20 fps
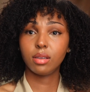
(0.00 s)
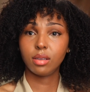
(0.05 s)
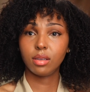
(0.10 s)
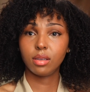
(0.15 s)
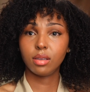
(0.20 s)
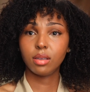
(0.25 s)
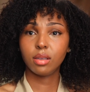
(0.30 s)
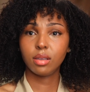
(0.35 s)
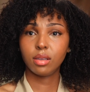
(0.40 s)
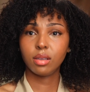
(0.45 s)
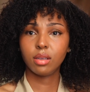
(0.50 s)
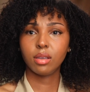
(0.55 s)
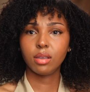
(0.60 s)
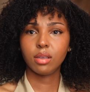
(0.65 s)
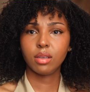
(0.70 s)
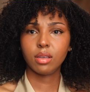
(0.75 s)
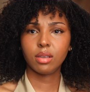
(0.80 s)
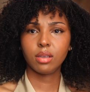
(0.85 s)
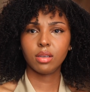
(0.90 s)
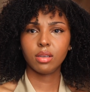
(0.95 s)

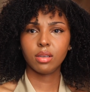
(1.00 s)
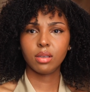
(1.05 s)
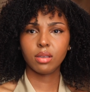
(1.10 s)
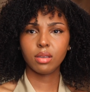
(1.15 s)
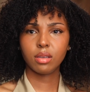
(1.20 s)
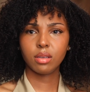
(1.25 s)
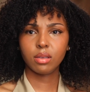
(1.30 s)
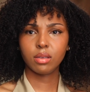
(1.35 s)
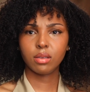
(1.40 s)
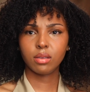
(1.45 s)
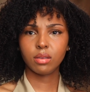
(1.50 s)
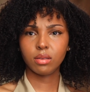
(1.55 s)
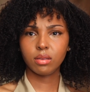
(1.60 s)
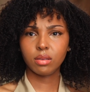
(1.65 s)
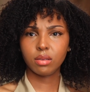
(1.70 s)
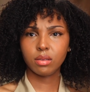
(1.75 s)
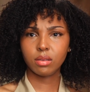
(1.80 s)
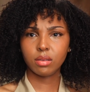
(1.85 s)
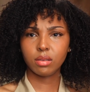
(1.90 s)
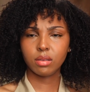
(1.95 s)

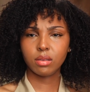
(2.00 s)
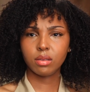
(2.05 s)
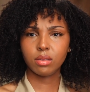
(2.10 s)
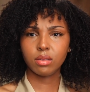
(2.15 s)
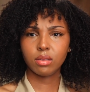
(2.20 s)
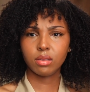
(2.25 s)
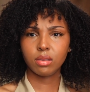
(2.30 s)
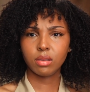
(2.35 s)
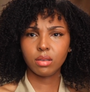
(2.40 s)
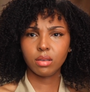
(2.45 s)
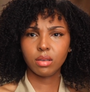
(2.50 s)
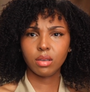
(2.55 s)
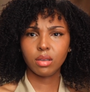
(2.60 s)
Nobody speaks.